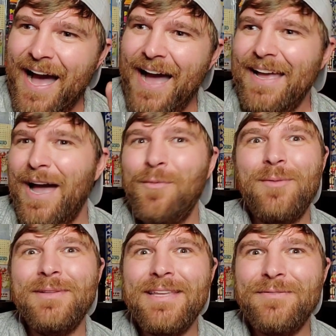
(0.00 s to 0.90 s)
I want
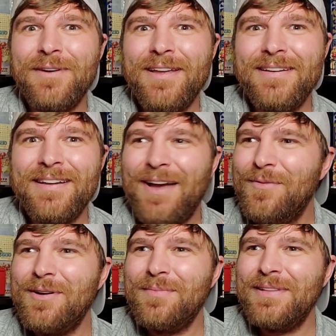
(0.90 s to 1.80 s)
to believe, right? I
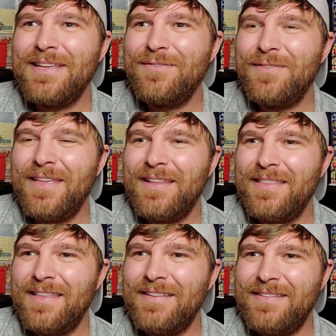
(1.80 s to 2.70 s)
want to believe that
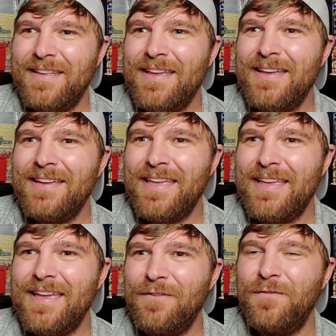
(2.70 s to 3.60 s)
Sega
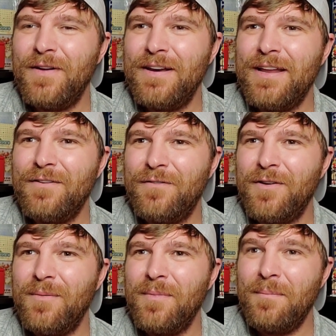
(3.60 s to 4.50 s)
can get funding
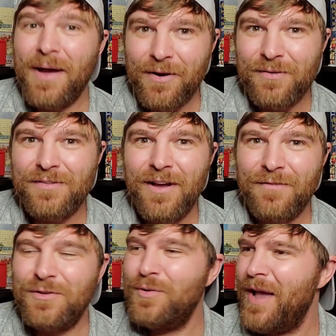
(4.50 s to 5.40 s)
from
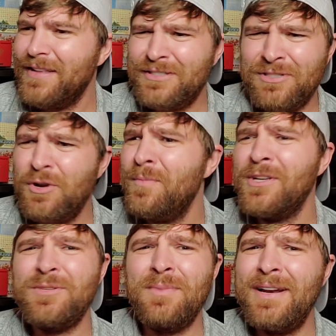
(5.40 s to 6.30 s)
Microsoft, who has so
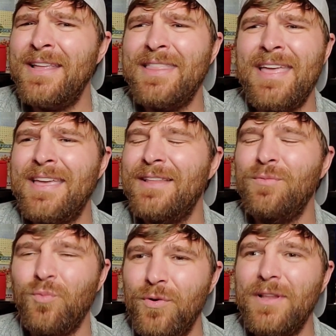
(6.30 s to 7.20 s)
much money they could
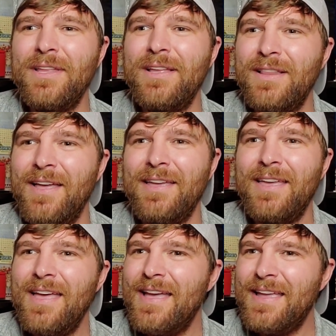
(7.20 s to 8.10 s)
really like
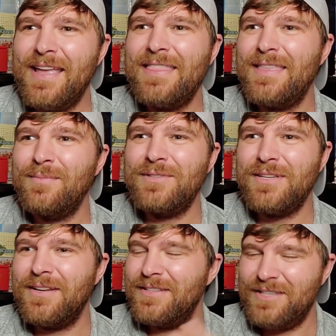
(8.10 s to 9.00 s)
get them
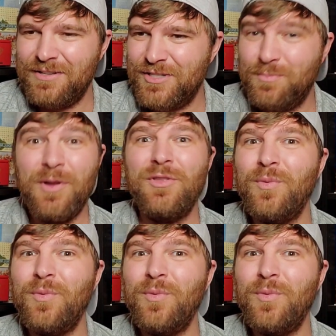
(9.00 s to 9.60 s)
to spread their